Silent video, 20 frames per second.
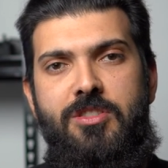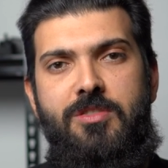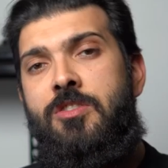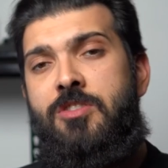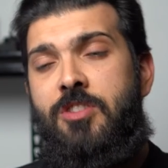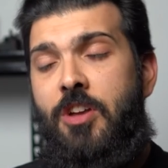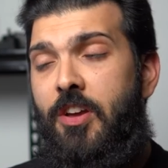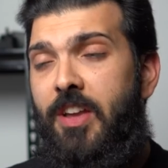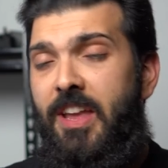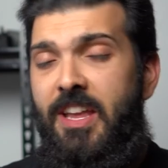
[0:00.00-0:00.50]

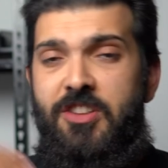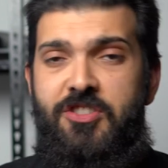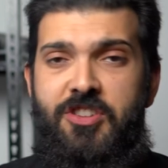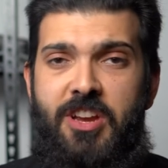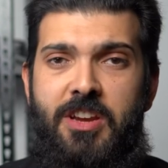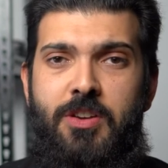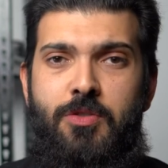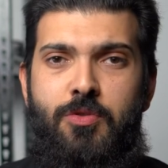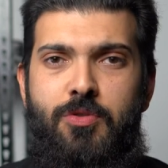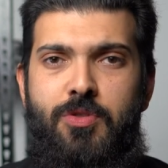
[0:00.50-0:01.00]
So in
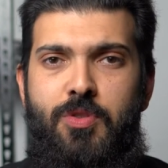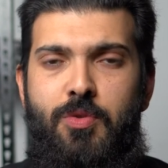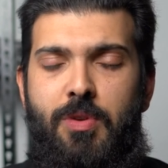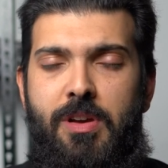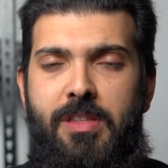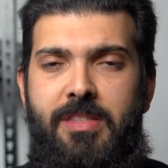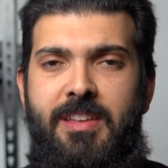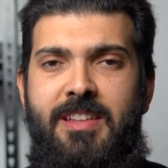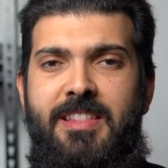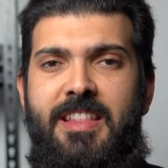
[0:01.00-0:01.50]
general, do I
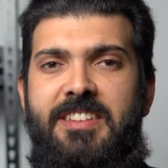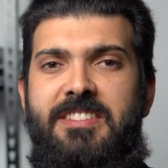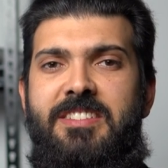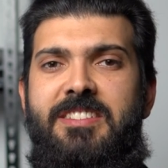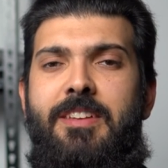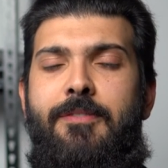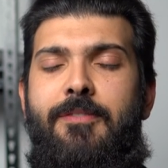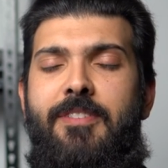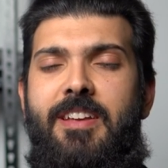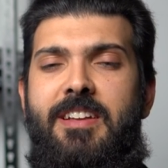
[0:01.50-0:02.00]
think that
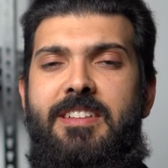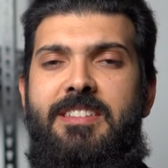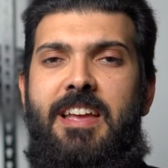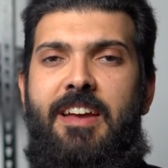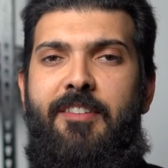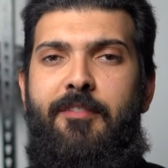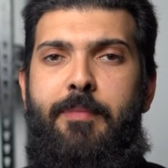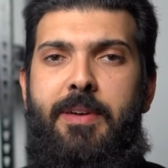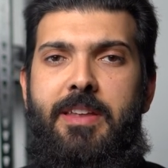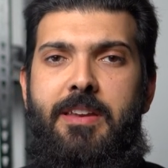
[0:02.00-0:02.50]
certificates
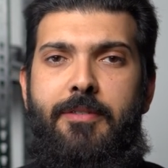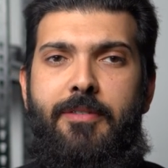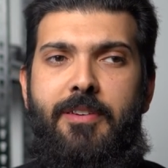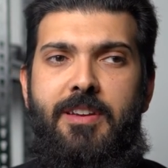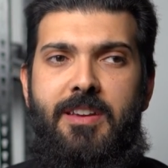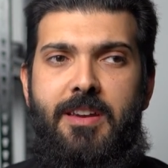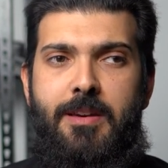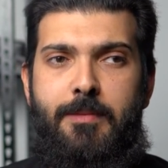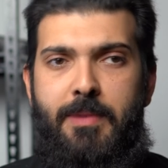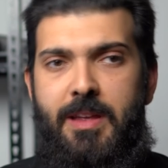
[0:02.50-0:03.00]
have
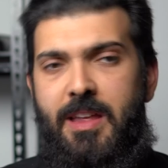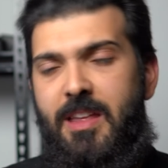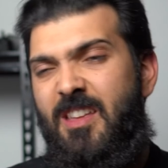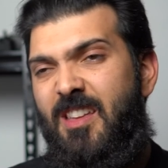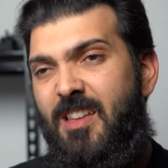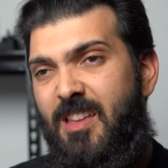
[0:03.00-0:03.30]
benefited me?